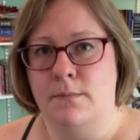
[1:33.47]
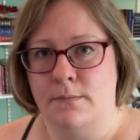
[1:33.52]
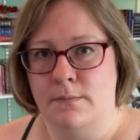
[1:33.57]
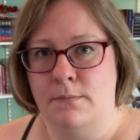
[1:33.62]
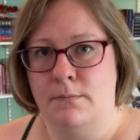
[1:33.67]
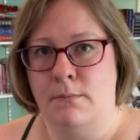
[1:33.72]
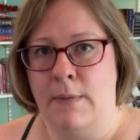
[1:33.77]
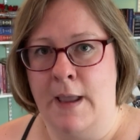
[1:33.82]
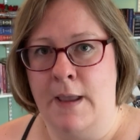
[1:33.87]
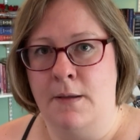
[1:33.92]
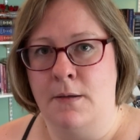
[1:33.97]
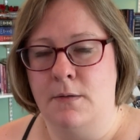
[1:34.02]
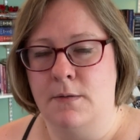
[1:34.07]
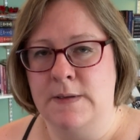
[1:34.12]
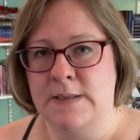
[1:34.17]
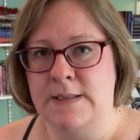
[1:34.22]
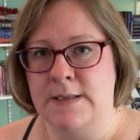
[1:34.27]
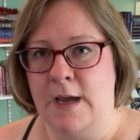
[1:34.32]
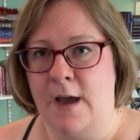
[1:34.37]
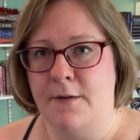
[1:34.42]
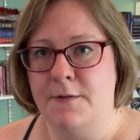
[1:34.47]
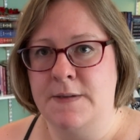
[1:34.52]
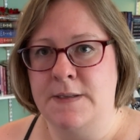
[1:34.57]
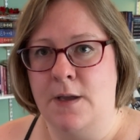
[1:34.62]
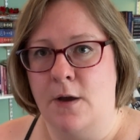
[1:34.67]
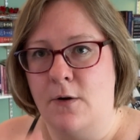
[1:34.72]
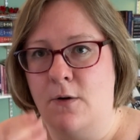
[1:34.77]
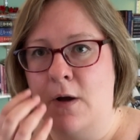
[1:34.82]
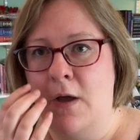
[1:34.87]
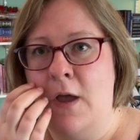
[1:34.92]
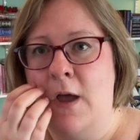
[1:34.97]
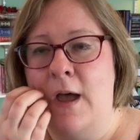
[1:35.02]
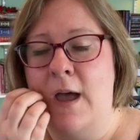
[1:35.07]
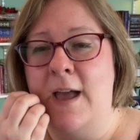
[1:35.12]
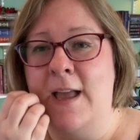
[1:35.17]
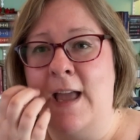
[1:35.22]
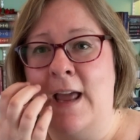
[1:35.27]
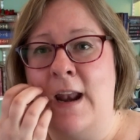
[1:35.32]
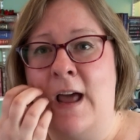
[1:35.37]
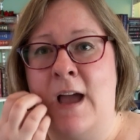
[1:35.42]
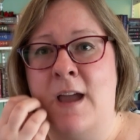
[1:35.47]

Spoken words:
my stuff. So again,